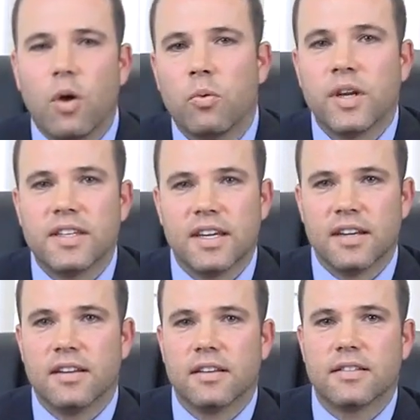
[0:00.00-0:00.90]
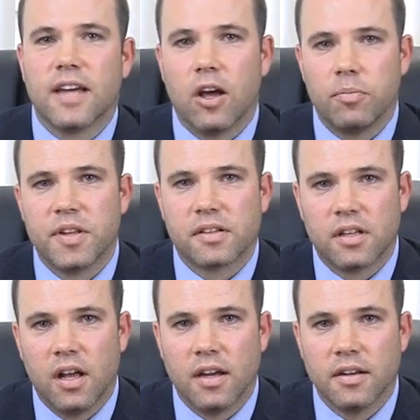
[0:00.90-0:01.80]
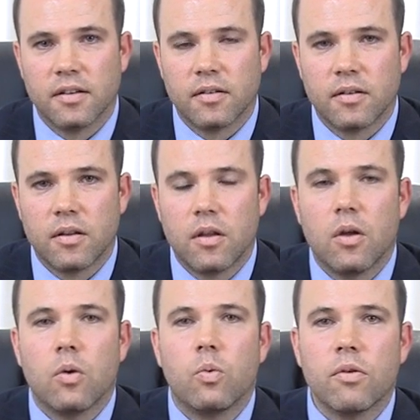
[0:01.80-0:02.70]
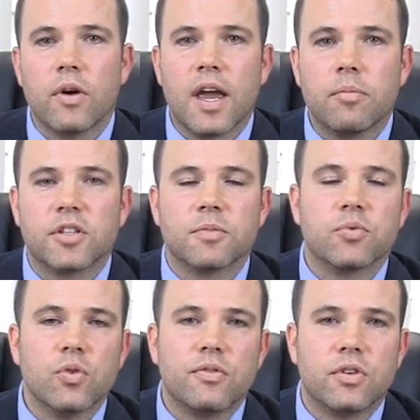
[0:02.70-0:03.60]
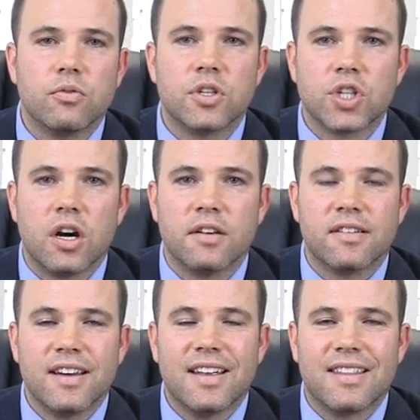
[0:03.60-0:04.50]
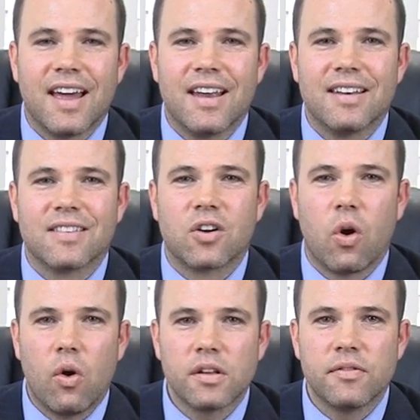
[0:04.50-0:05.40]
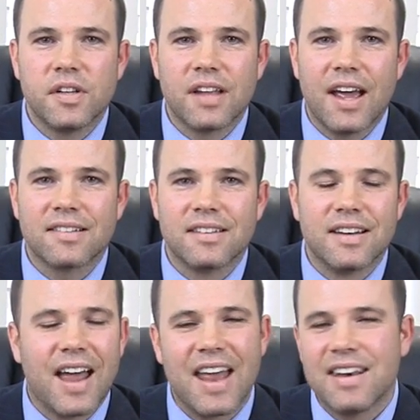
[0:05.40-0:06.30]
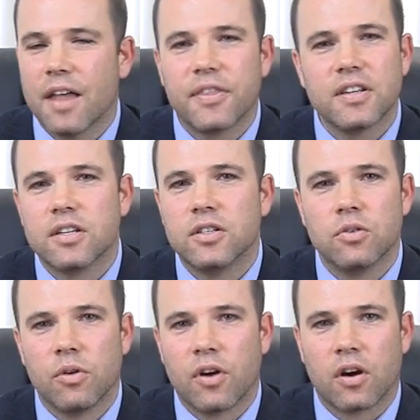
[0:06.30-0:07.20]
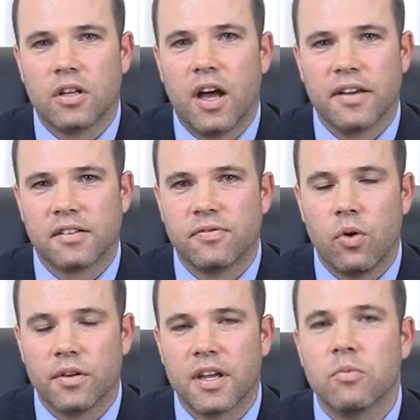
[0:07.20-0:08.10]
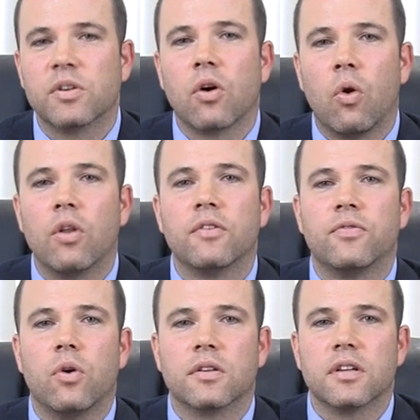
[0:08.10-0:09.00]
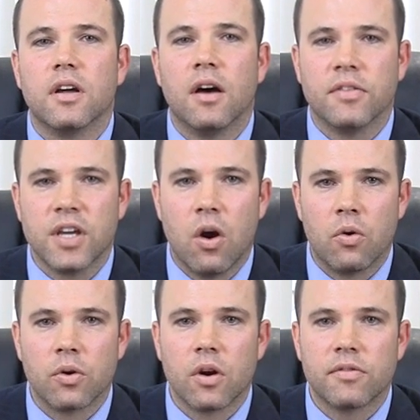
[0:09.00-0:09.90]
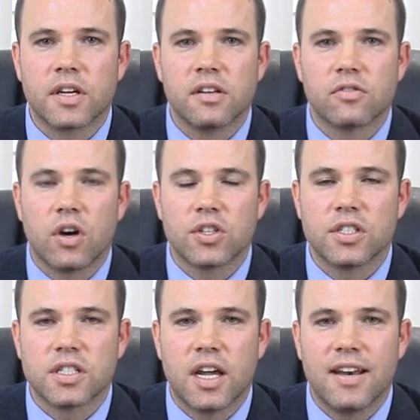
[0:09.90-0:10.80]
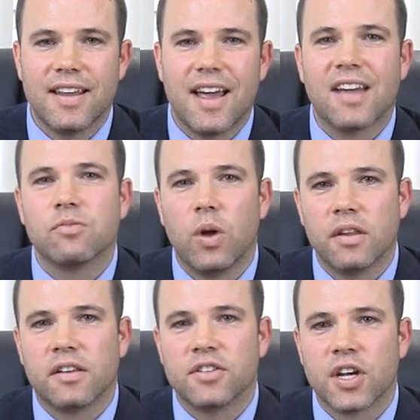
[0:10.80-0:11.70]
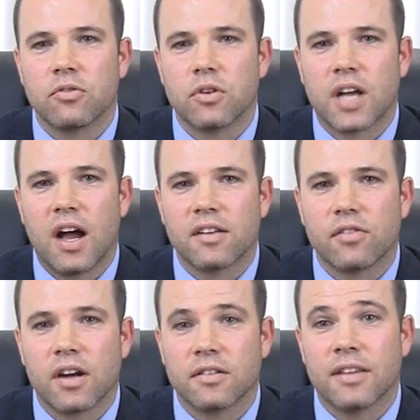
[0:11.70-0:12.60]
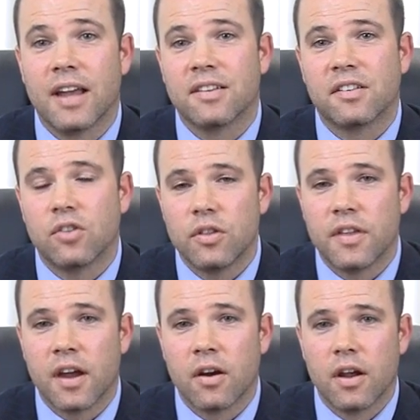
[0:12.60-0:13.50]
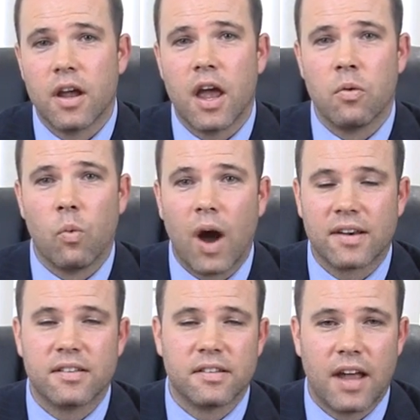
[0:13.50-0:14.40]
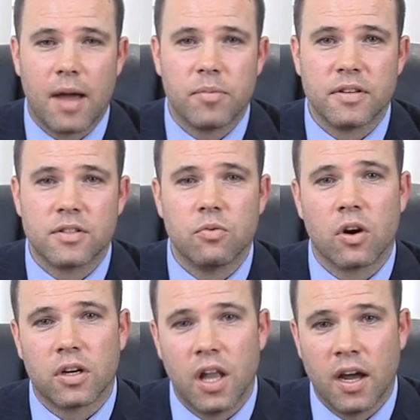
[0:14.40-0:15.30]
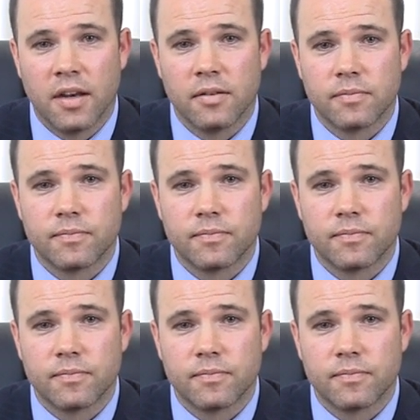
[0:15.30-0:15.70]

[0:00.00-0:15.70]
is what we did to help this client. We were able to prove to a judge that the cause of his accident had nothing to do with our client's fault and was all the fault of the owner of the construction site as well as the general contractor that stood there and watched this happen to our client.